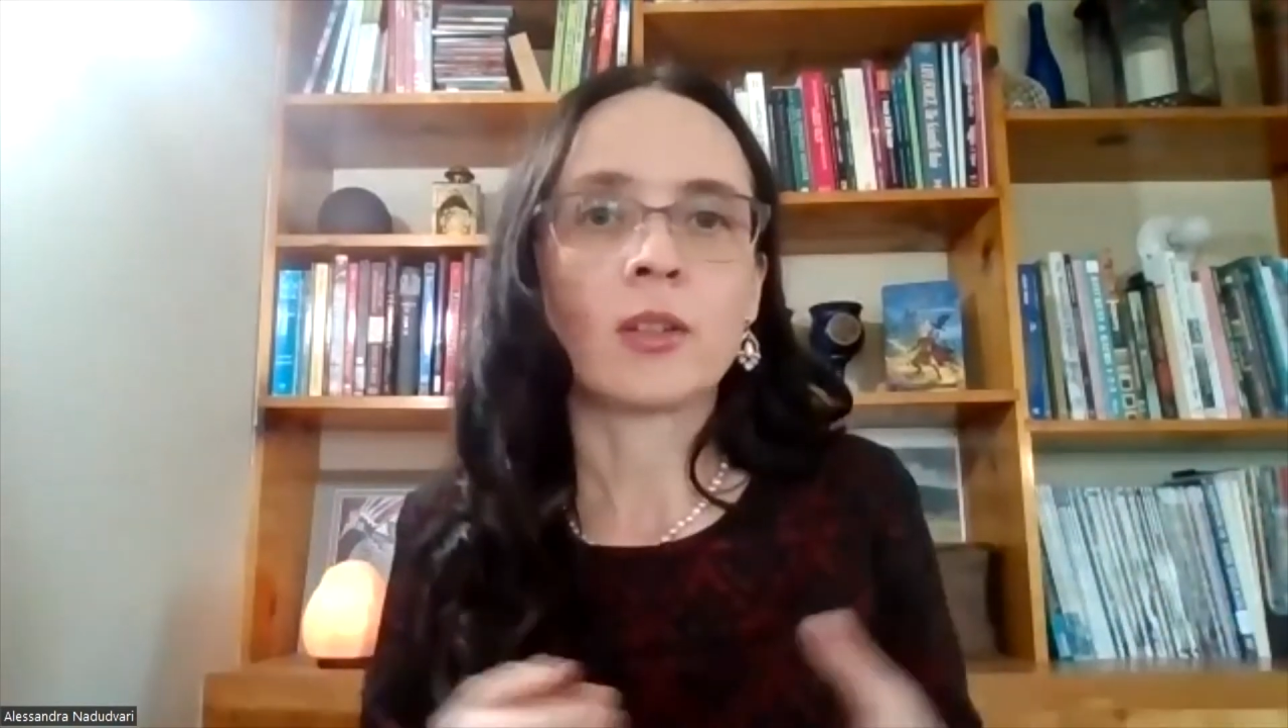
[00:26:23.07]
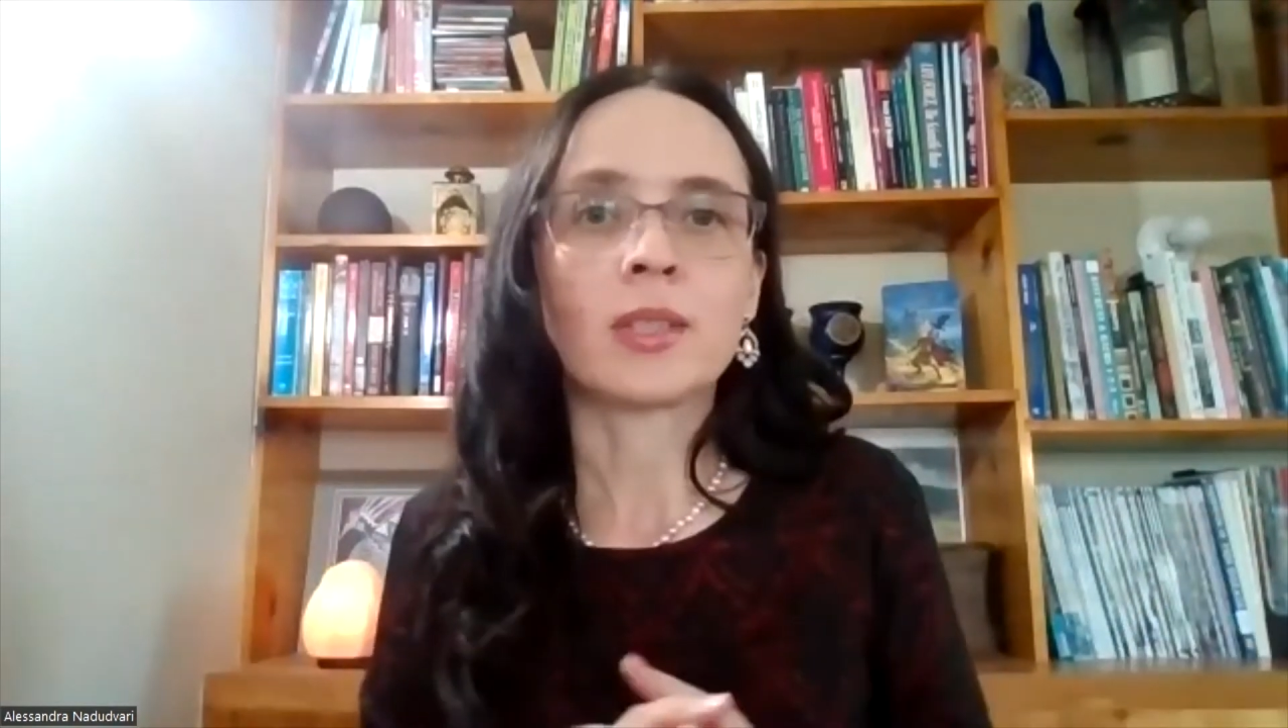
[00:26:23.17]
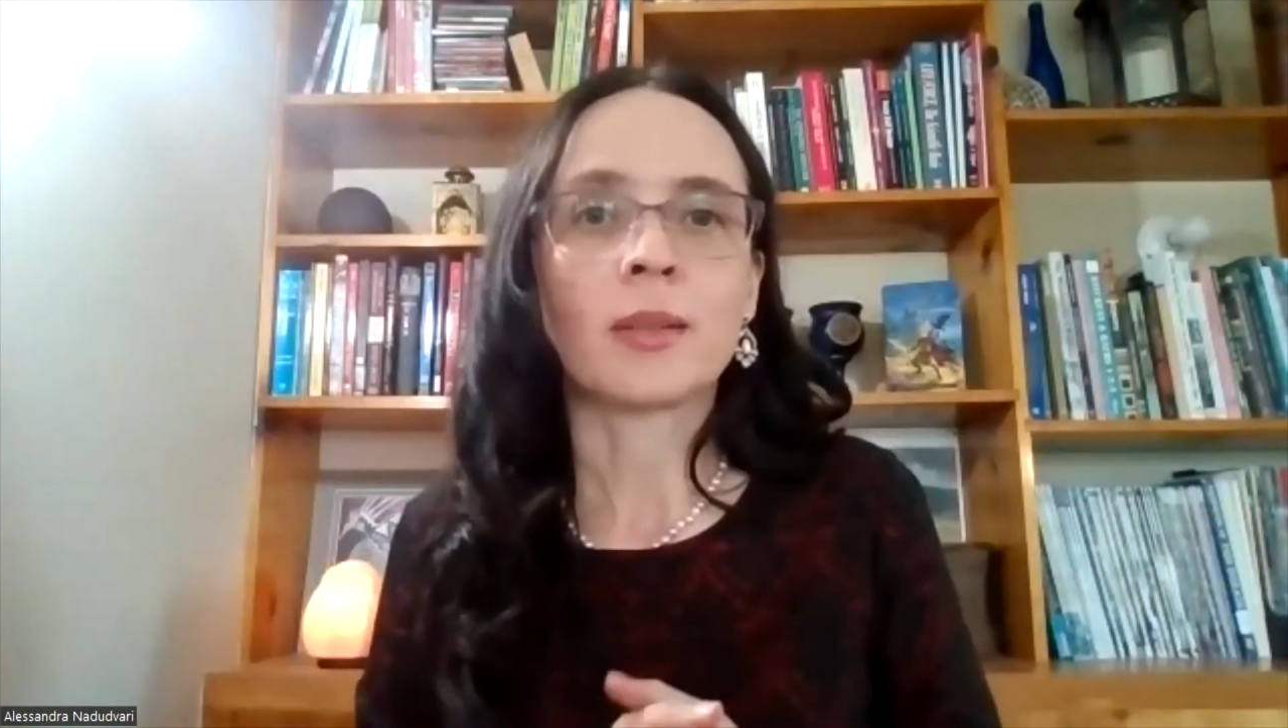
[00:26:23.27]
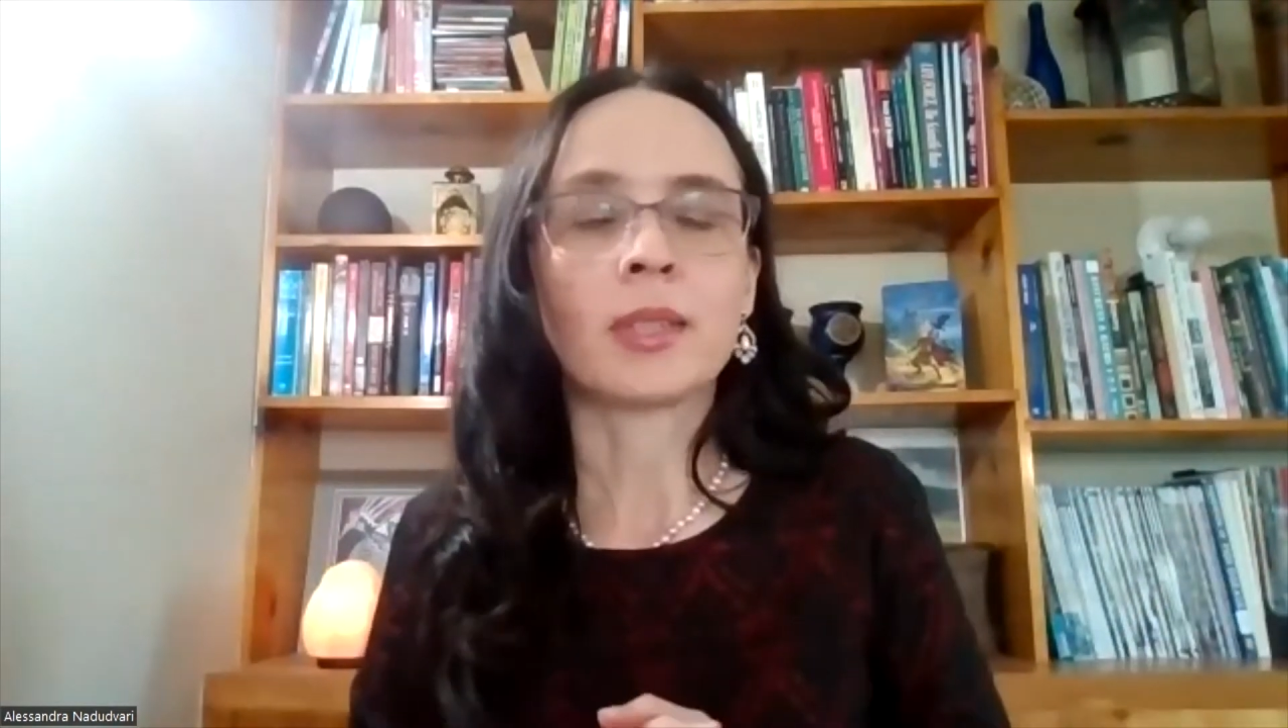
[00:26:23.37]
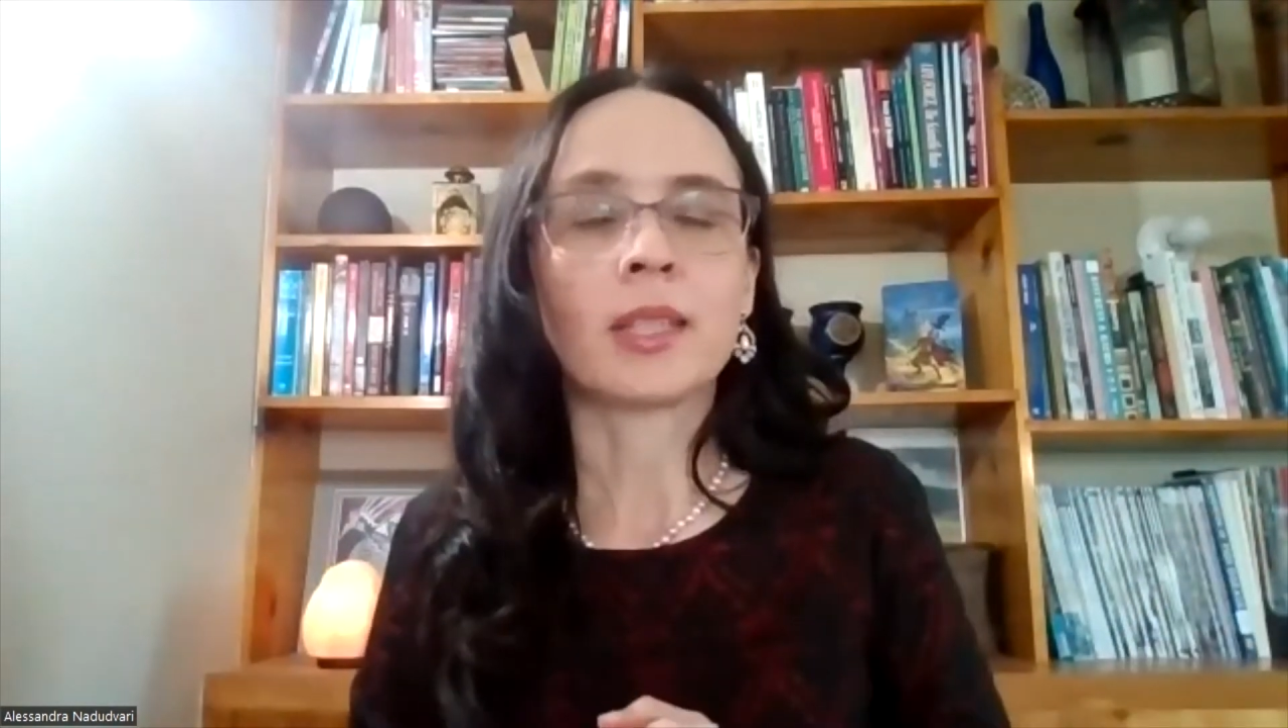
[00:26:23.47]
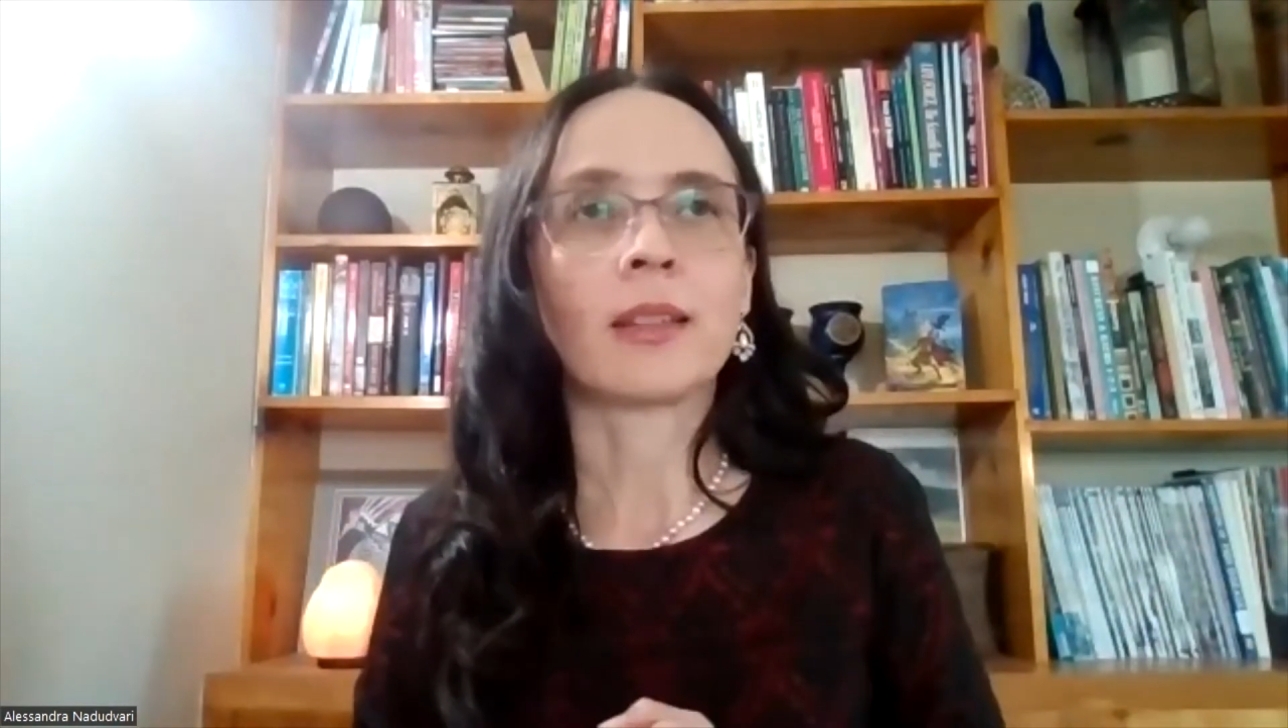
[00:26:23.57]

something